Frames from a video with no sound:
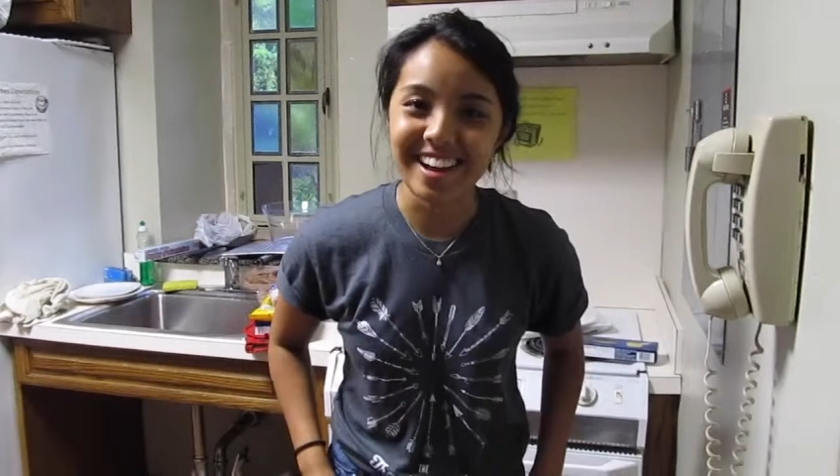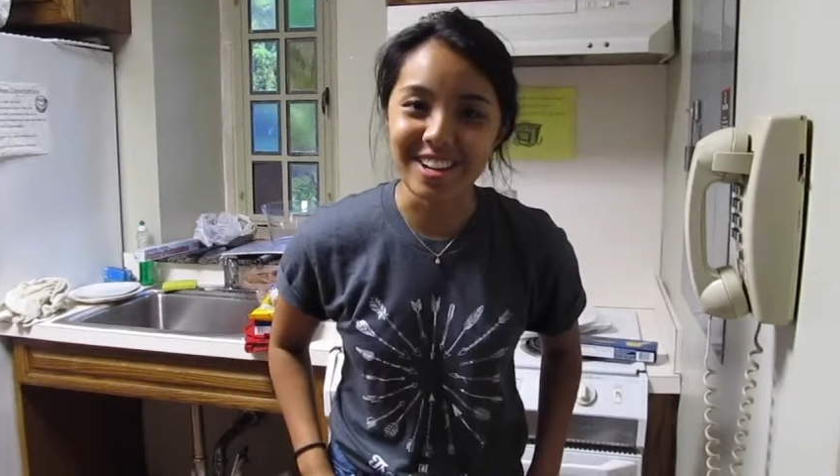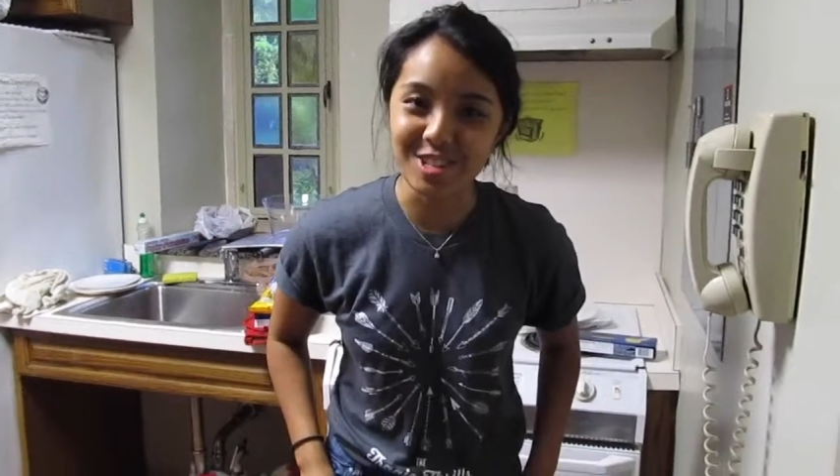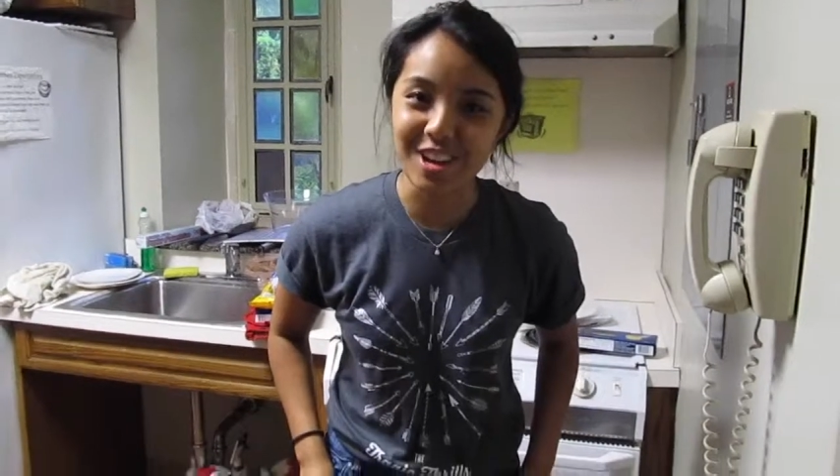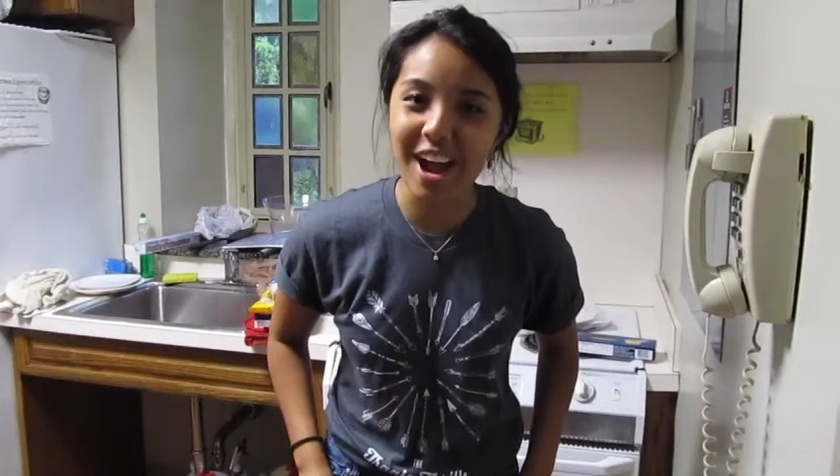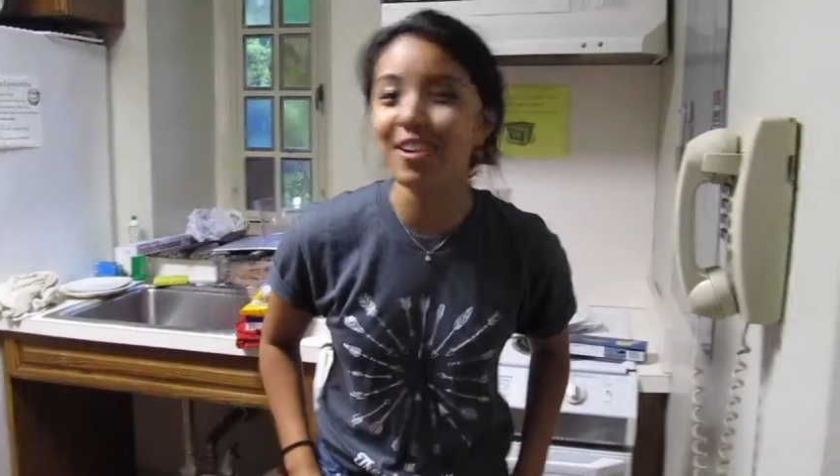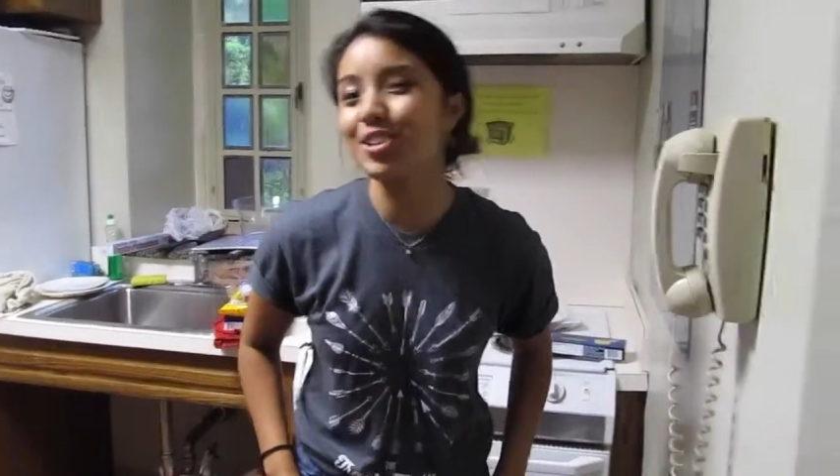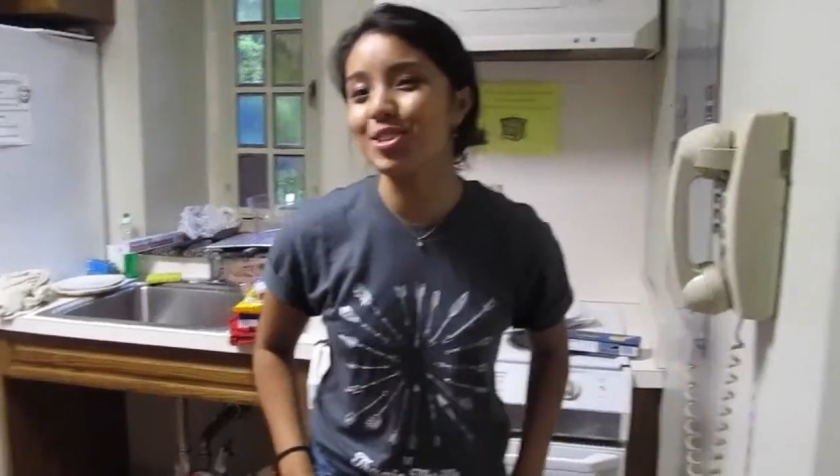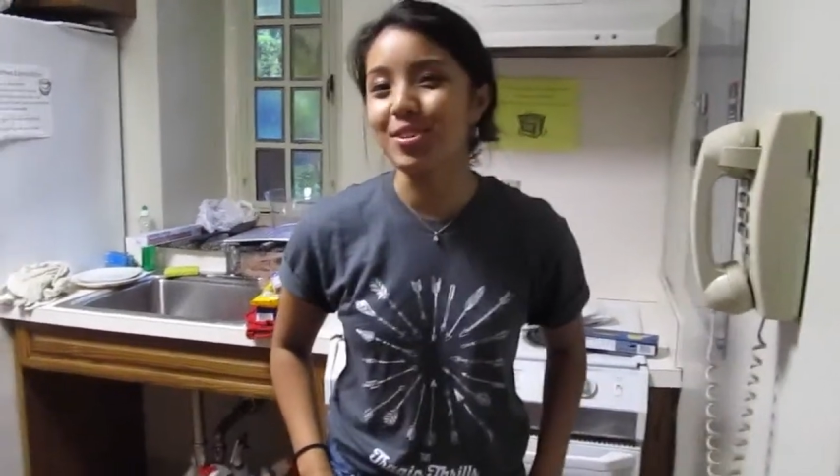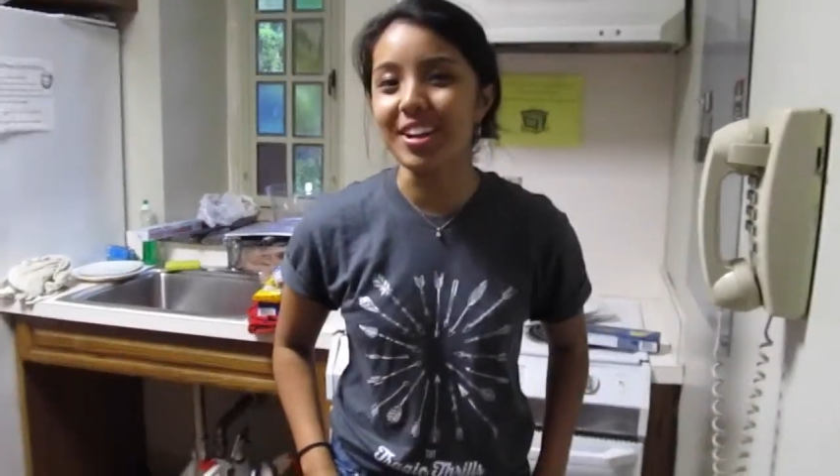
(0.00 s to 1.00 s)
Hunter, how
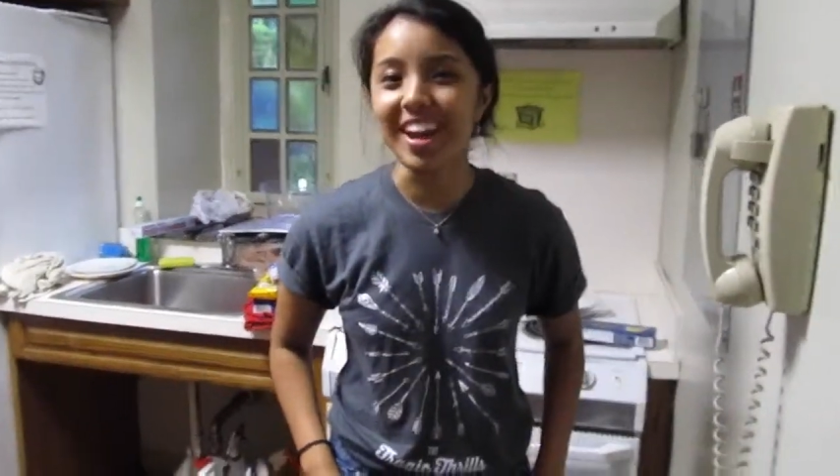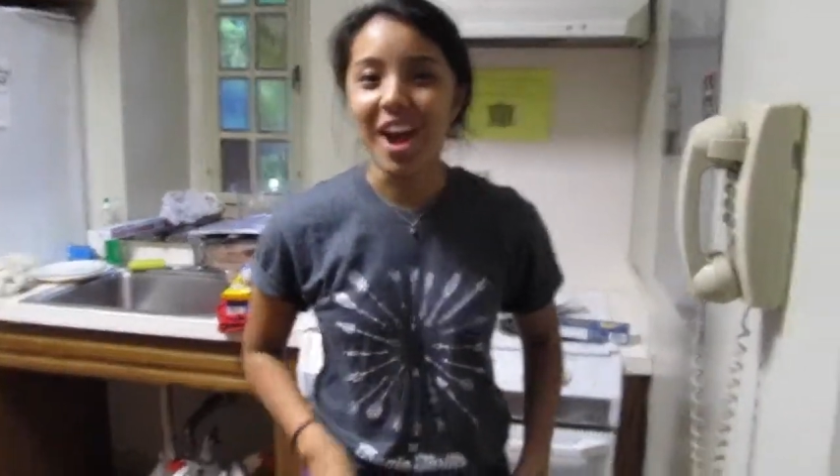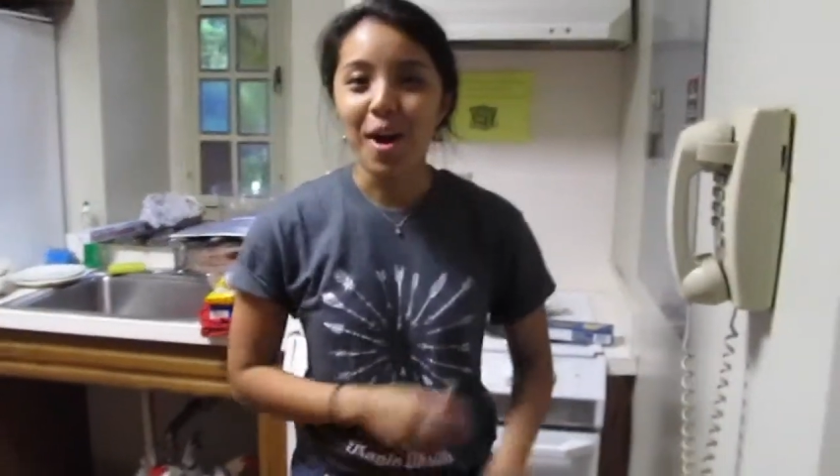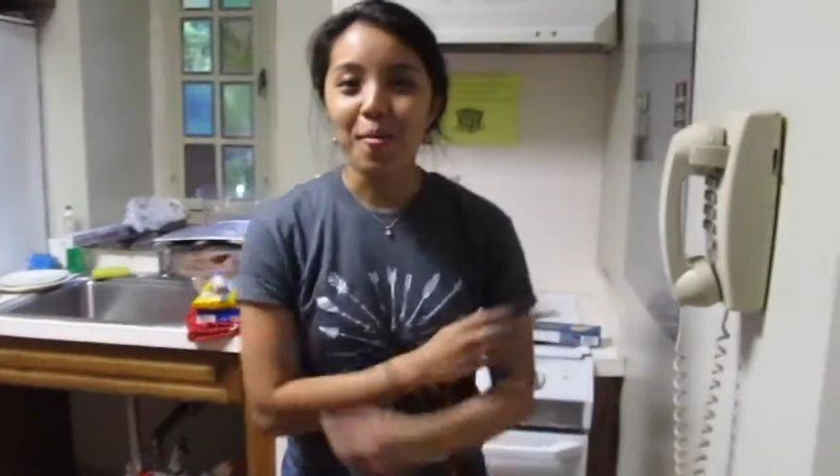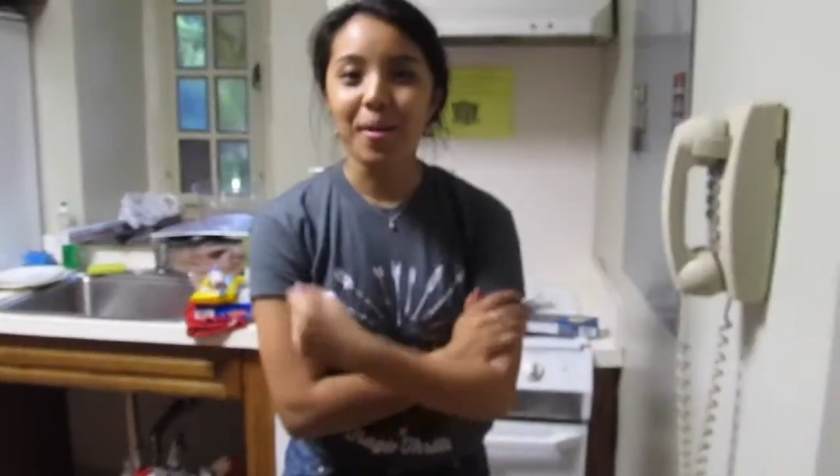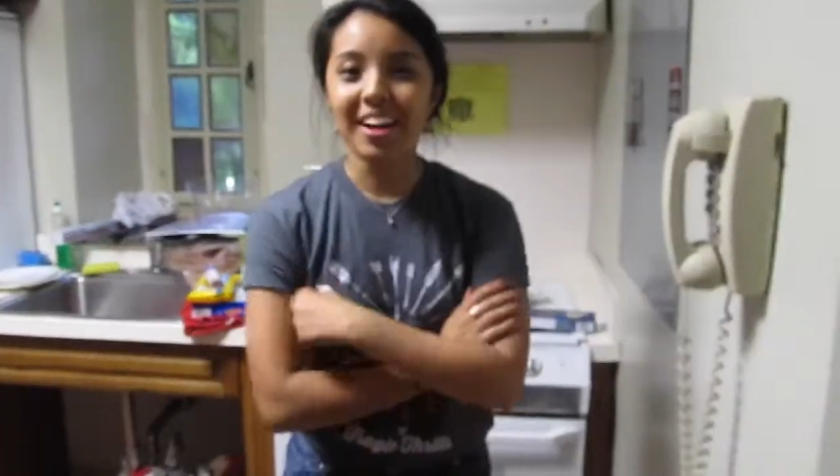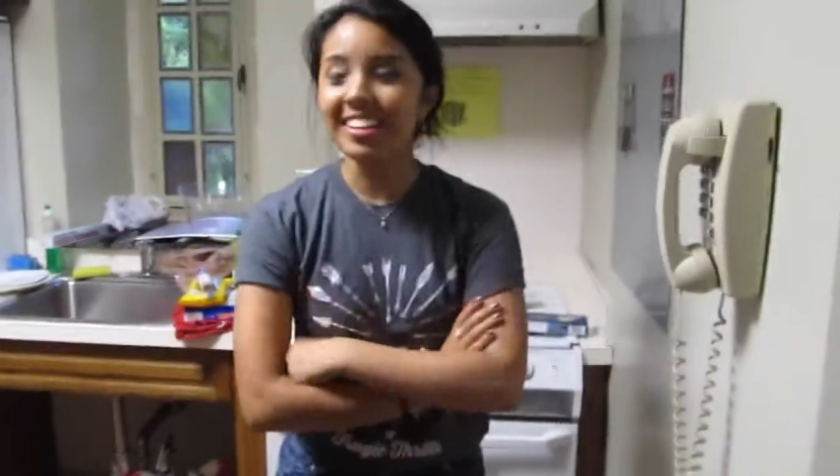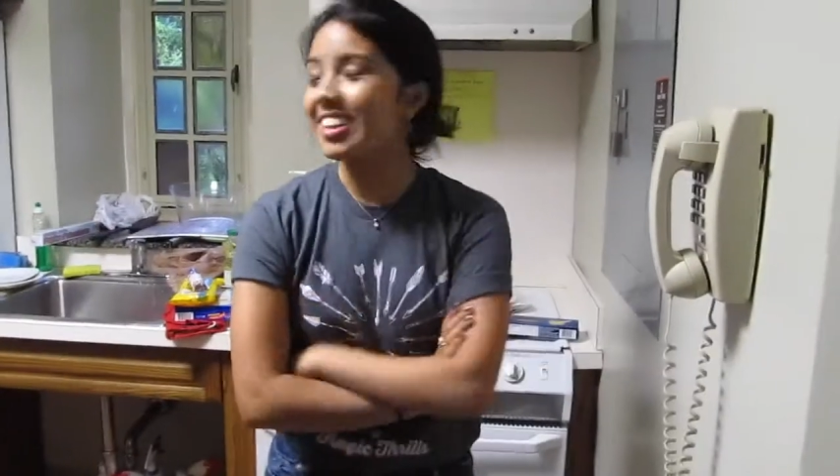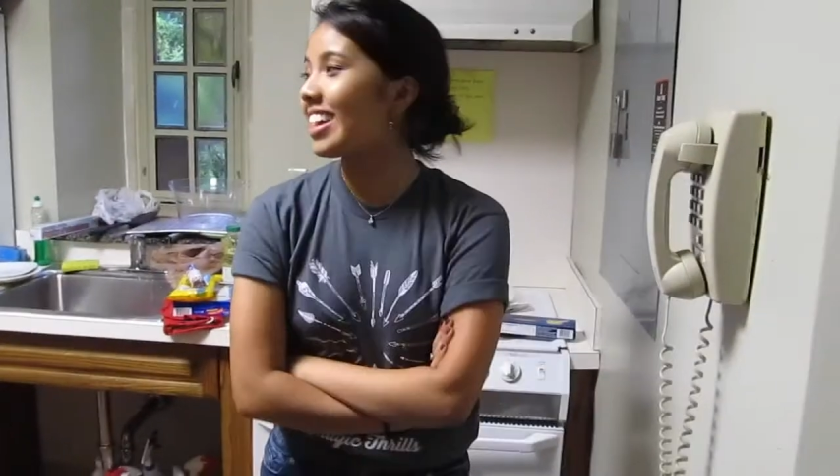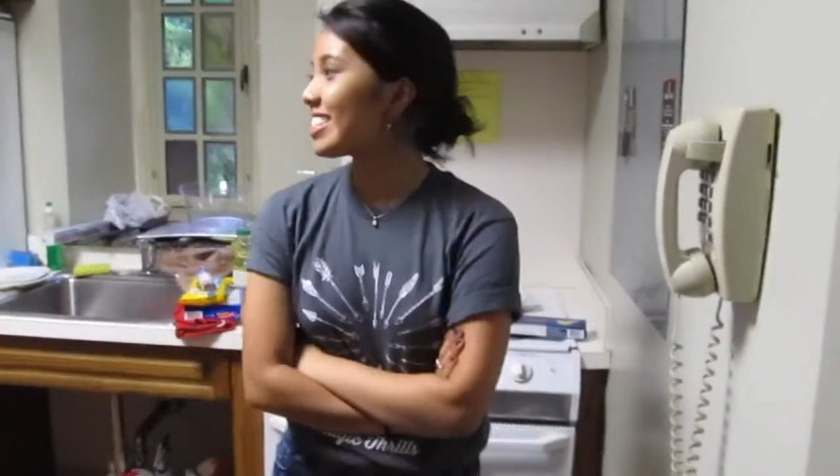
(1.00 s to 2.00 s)
you doing? Well,